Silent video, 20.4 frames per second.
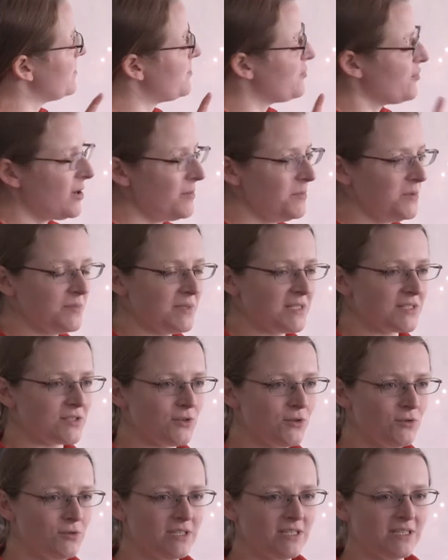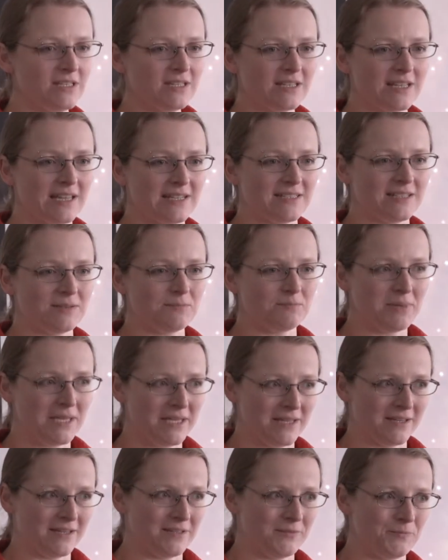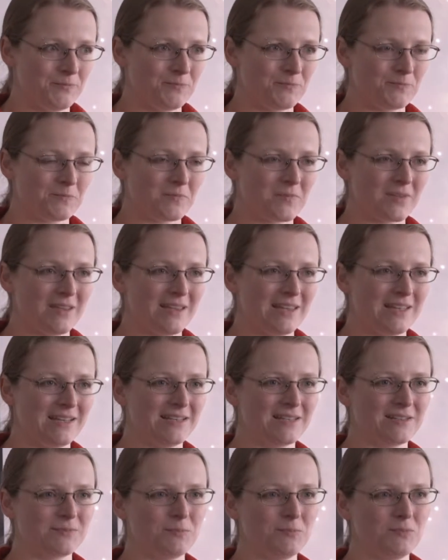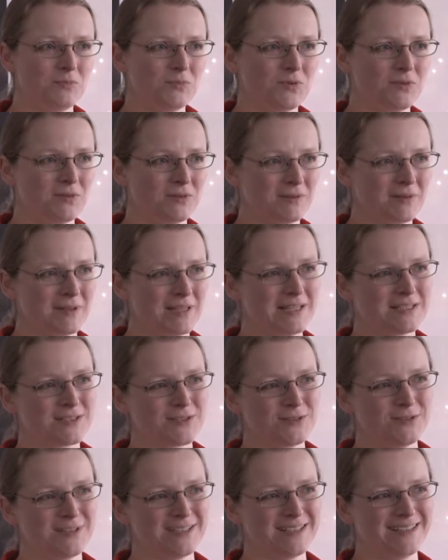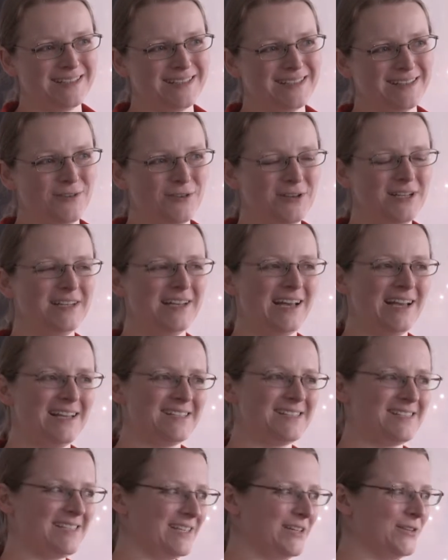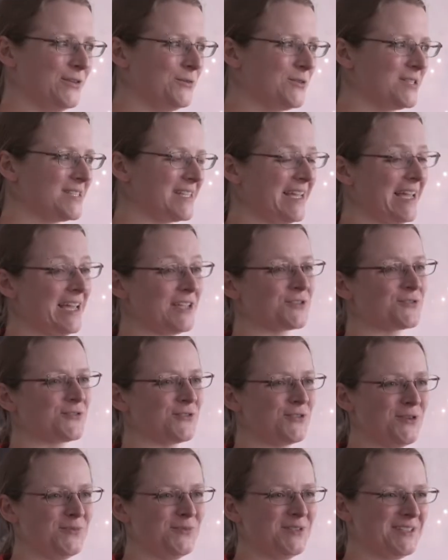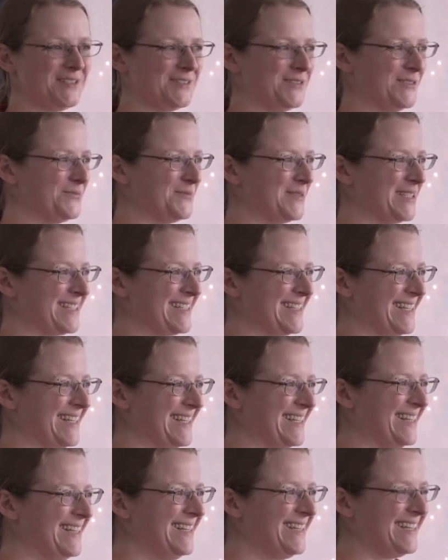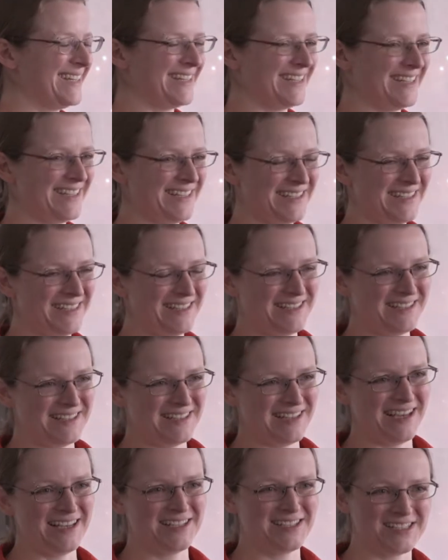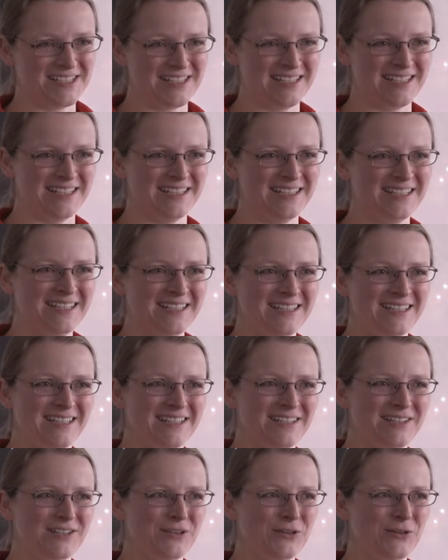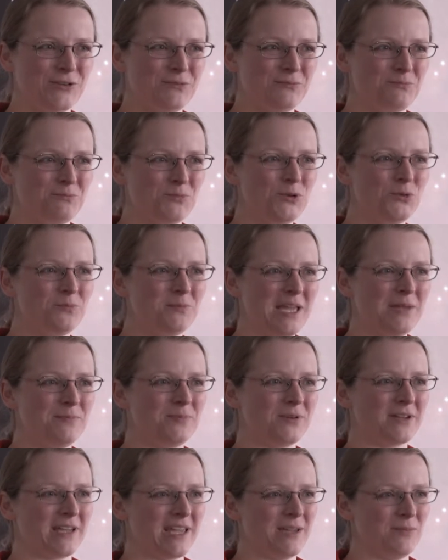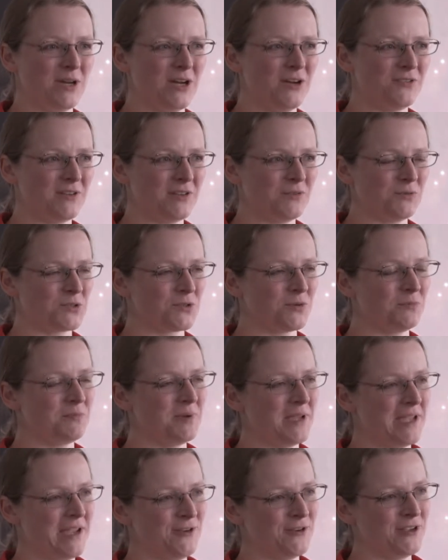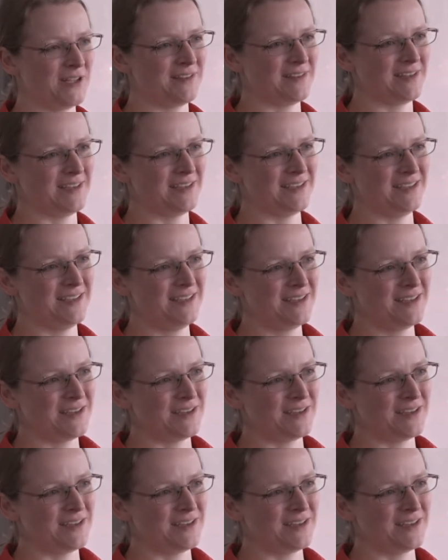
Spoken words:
the problem is only getting bigger. And it's only last year, you would say astronomical, but then last year a new paper came out that was comparing the